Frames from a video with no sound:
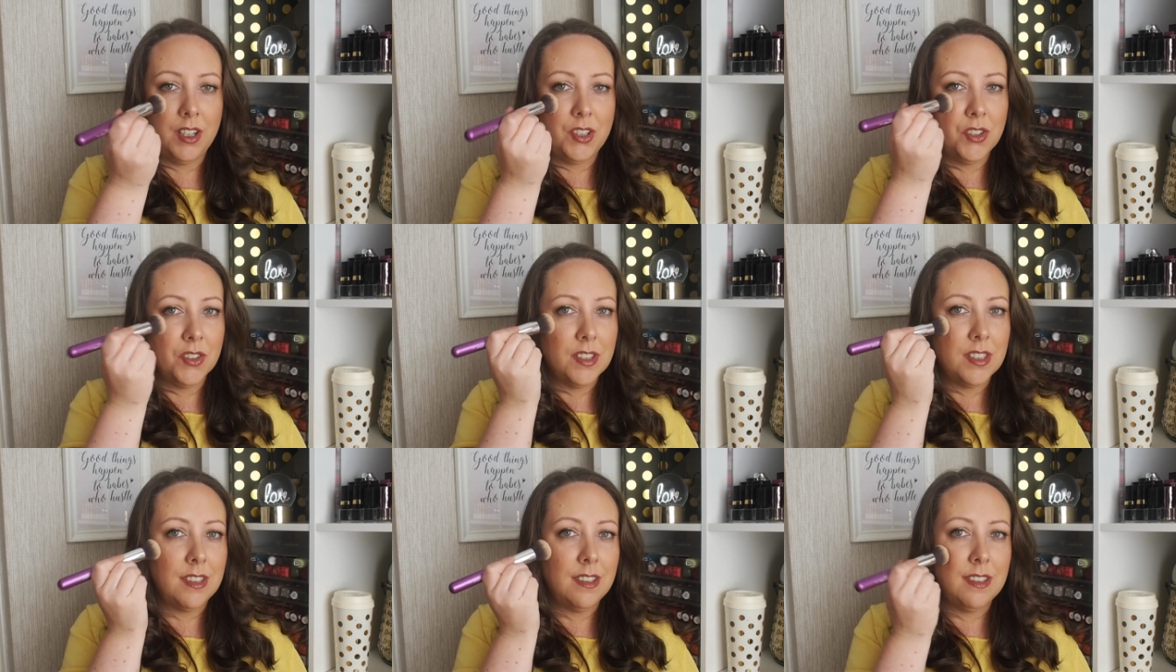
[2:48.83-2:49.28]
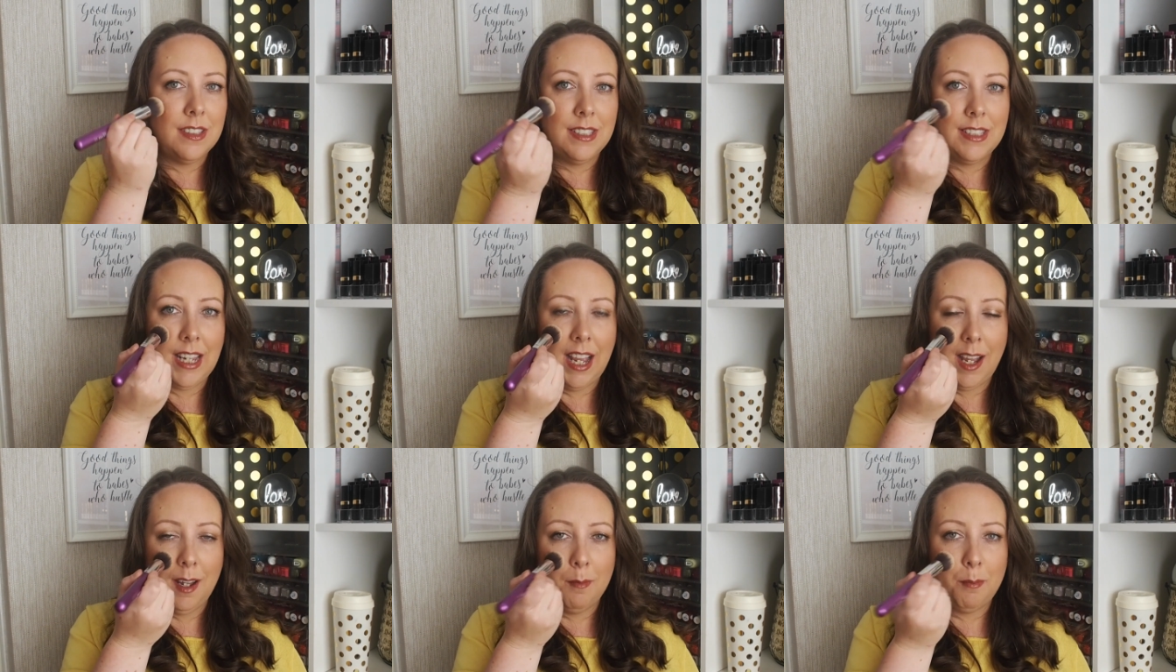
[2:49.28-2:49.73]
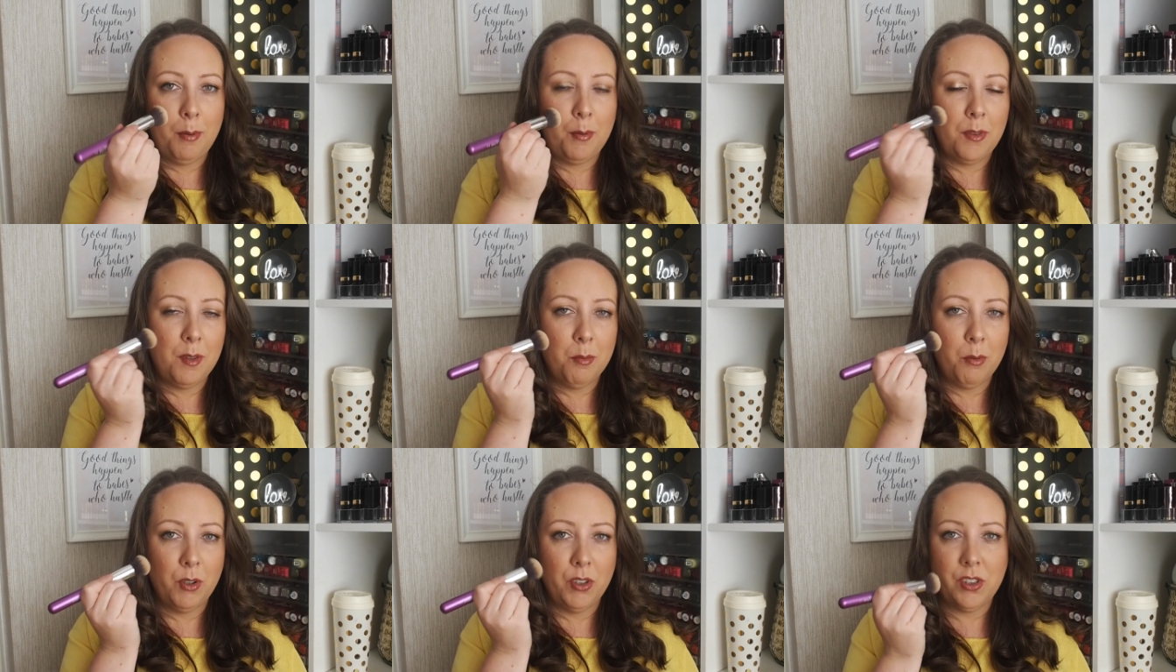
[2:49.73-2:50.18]
I just dab
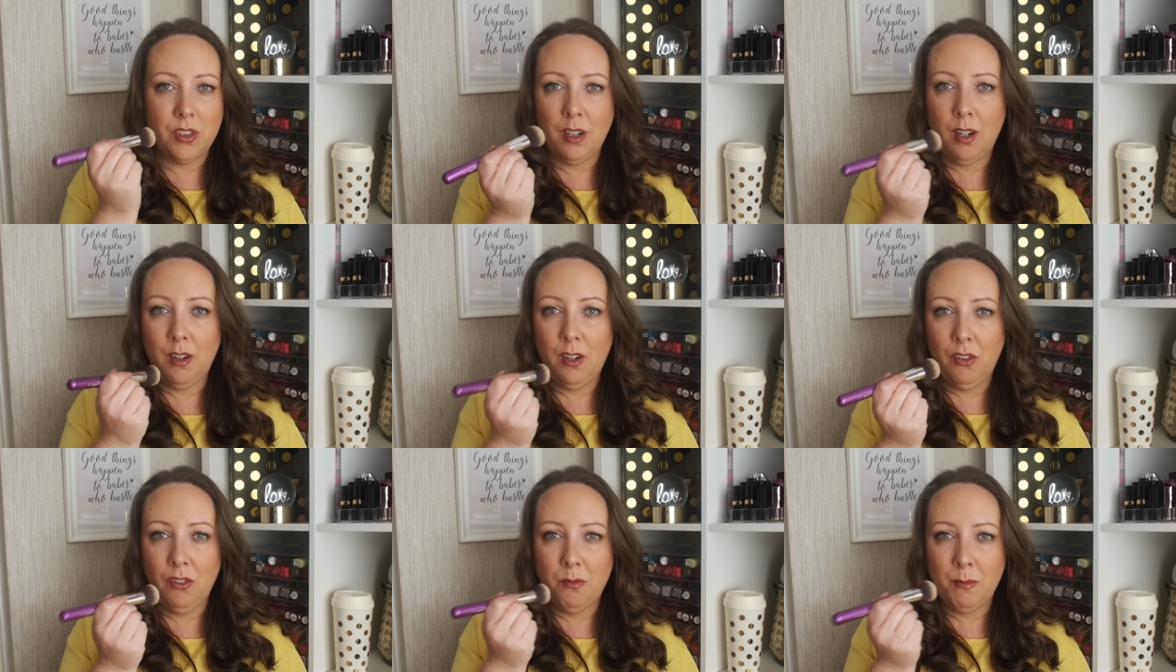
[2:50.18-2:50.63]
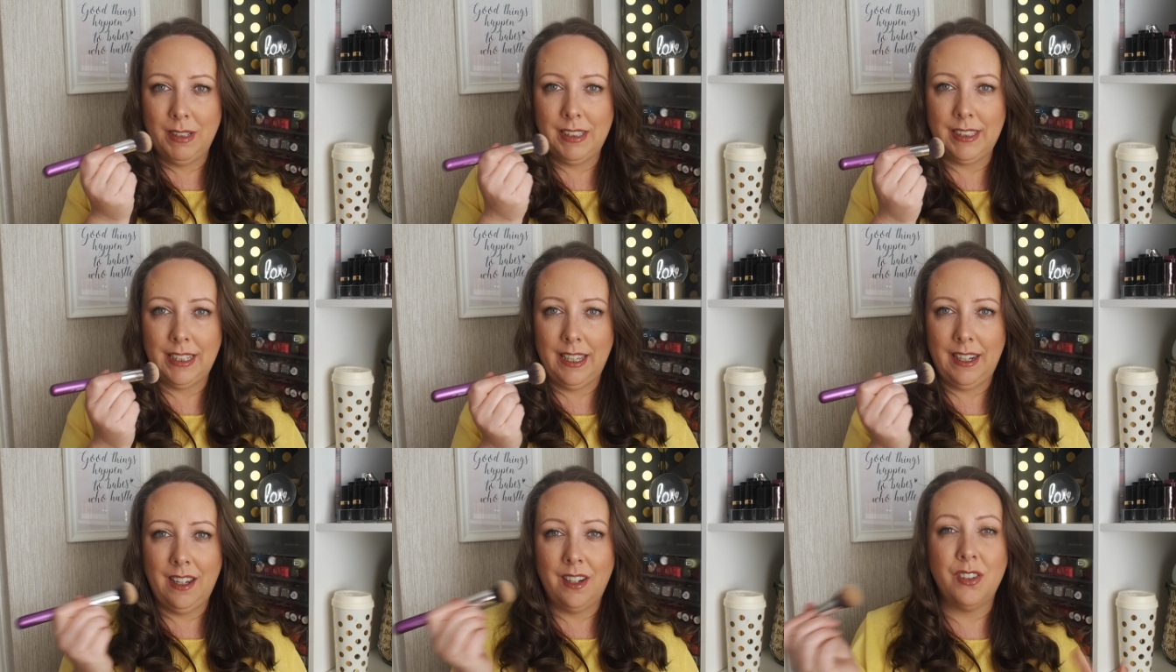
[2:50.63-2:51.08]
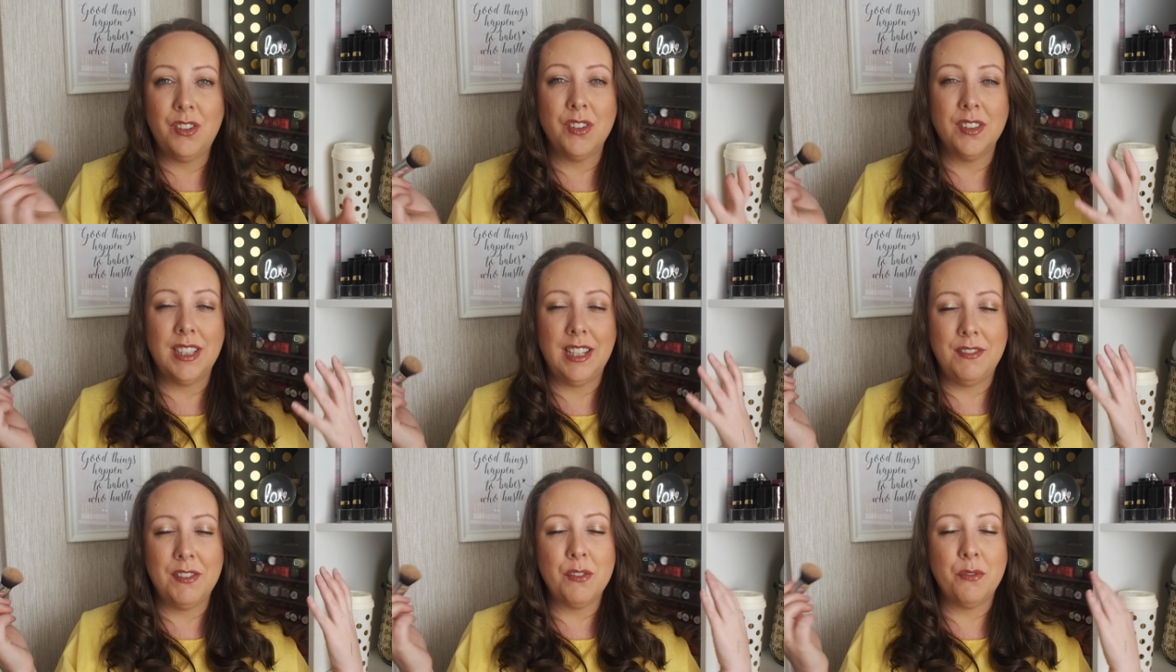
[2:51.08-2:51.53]
the brush all over my skin and it
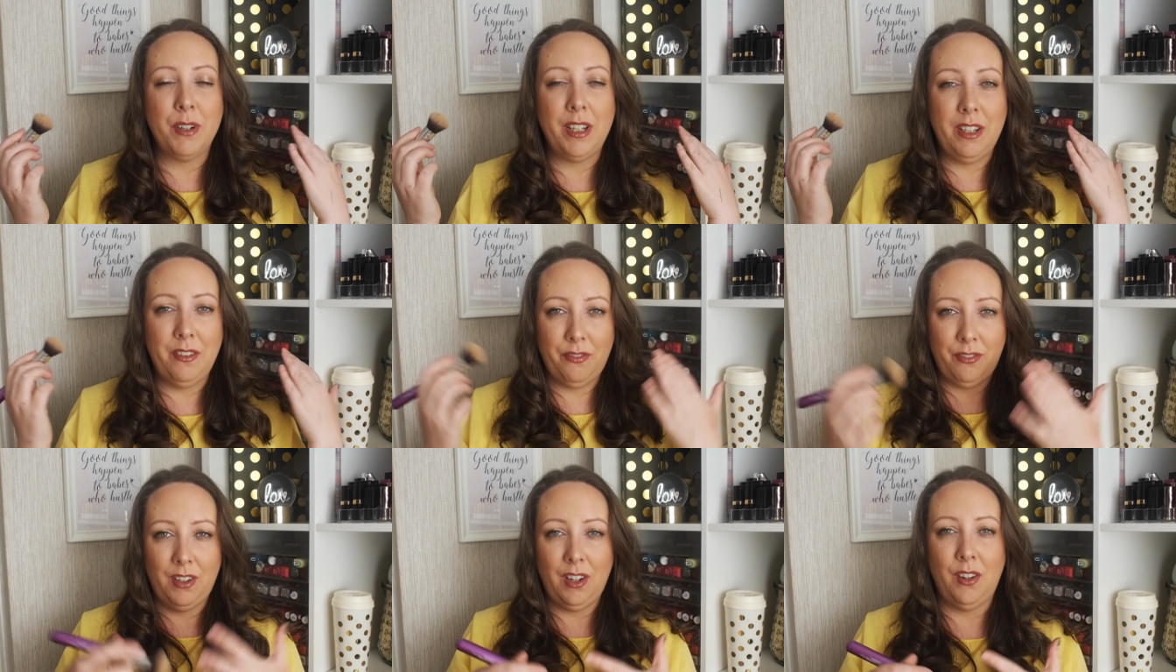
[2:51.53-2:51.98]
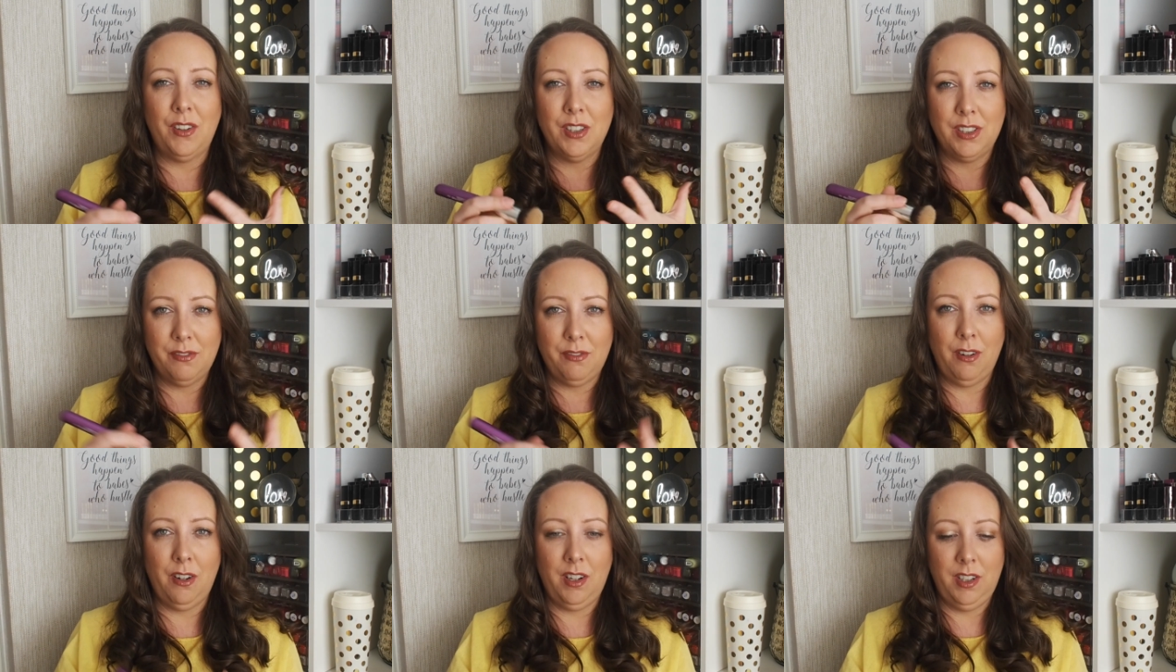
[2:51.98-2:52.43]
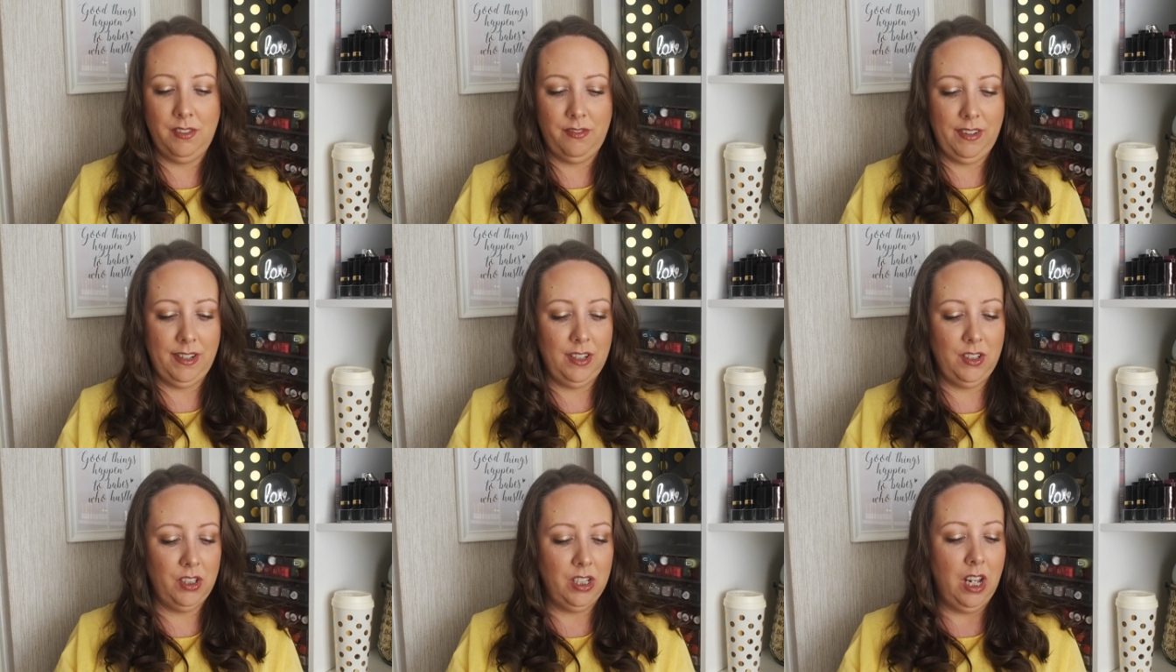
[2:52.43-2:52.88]
just gives a really flawless, flawless
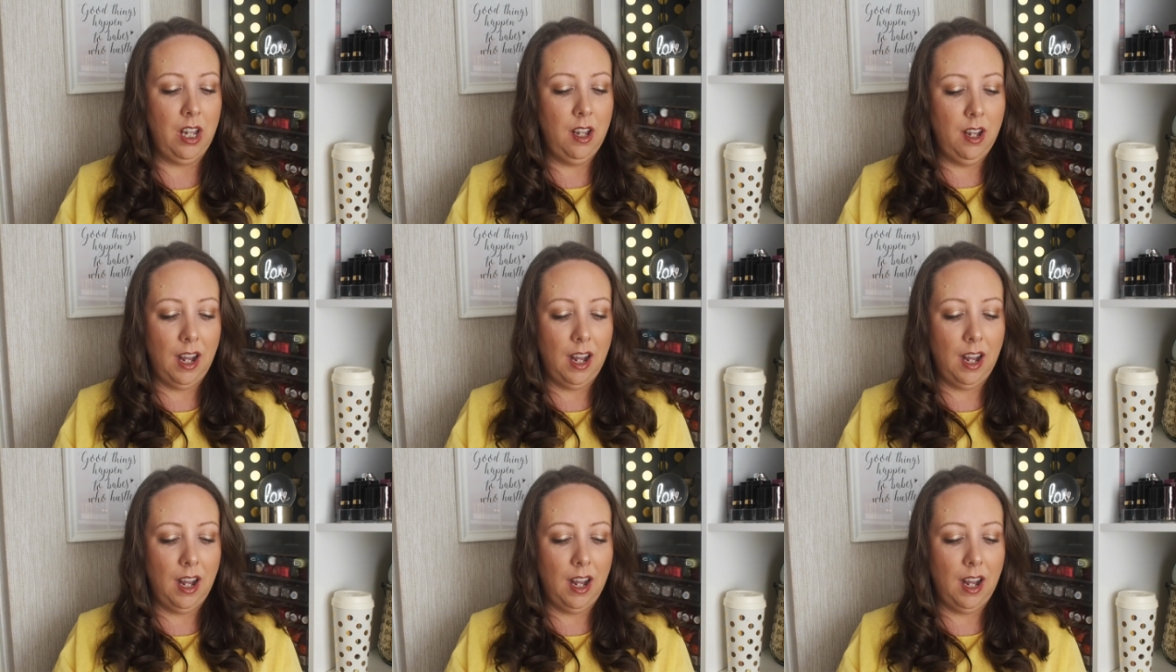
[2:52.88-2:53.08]
finish.